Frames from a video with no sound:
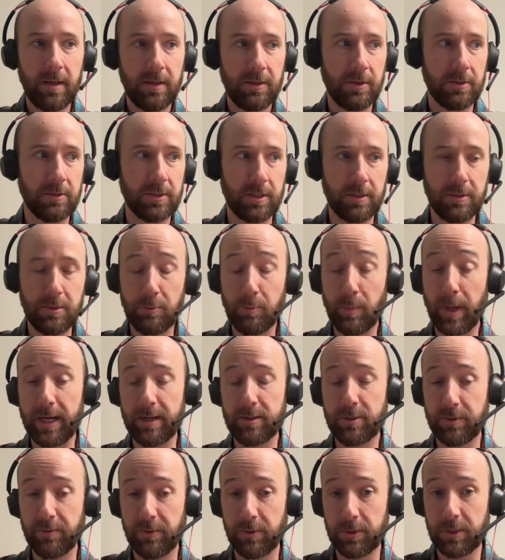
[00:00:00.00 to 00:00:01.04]
There's a new
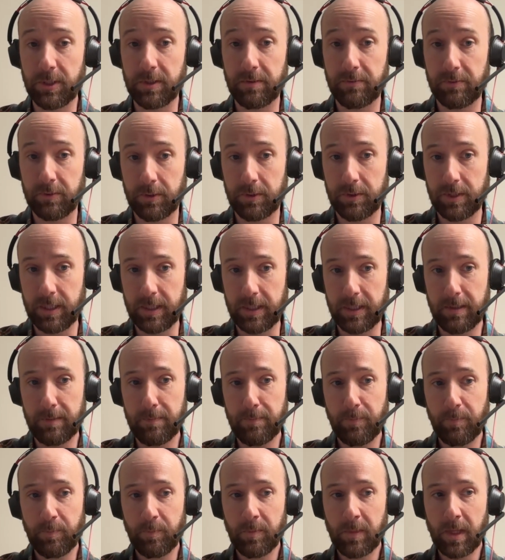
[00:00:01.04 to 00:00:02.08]
major version of Lucene,
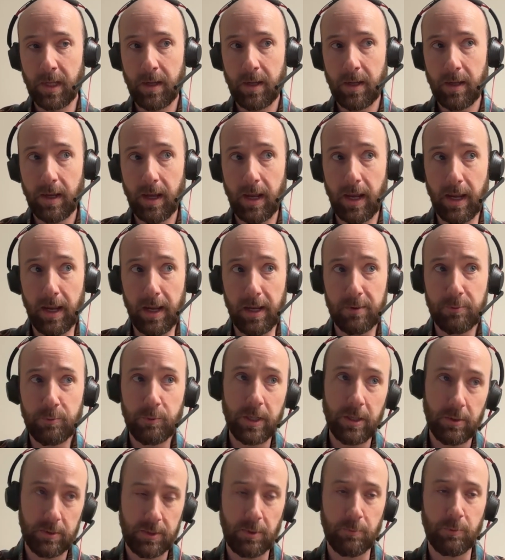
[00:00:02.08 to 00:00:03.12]
and
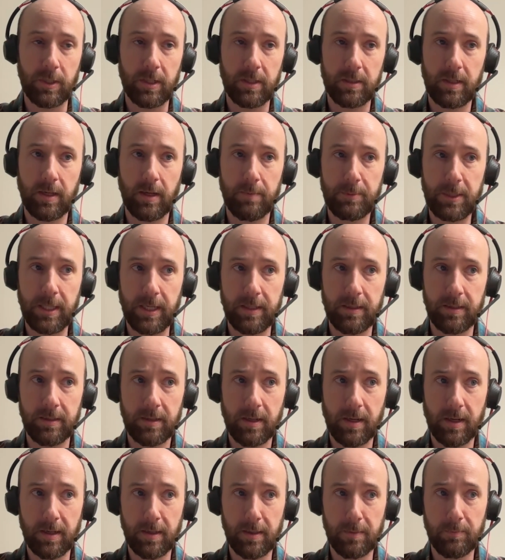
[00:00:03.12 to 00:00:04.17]
we also wanted to update
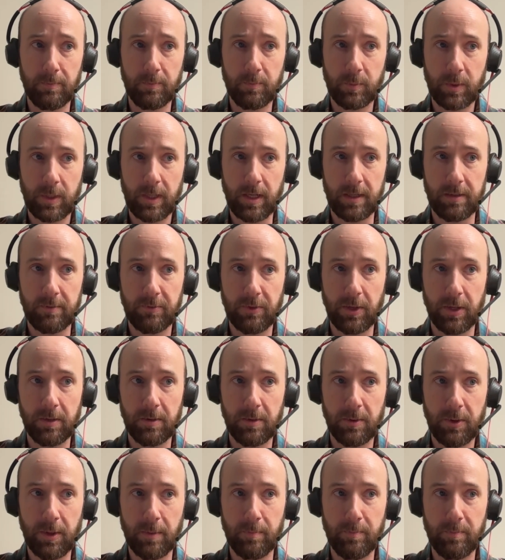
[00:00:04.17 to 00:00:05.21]
kind of
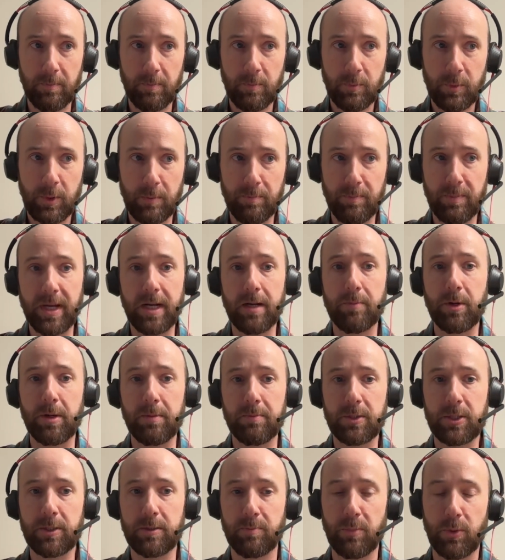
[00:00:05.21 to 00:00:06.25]
the
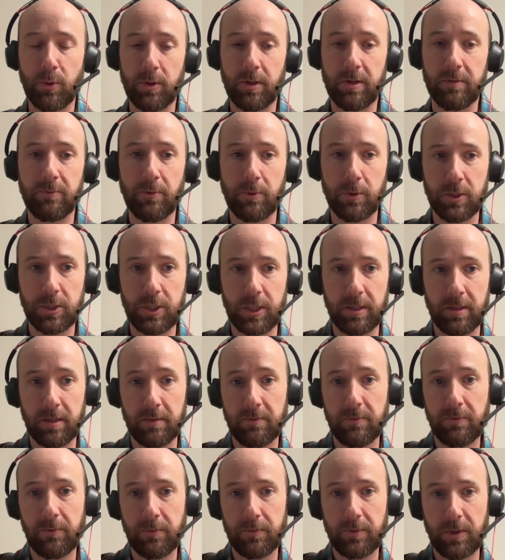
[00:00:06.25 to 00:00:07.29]
minimum supported version
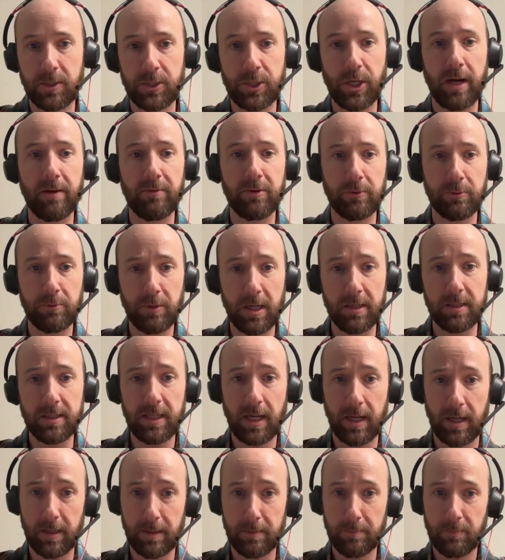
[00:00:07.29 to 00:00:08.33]
of the Java
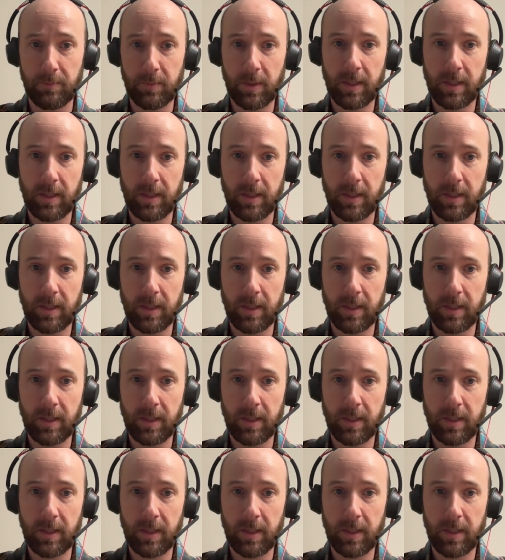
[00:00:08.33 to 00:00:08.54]
runtime.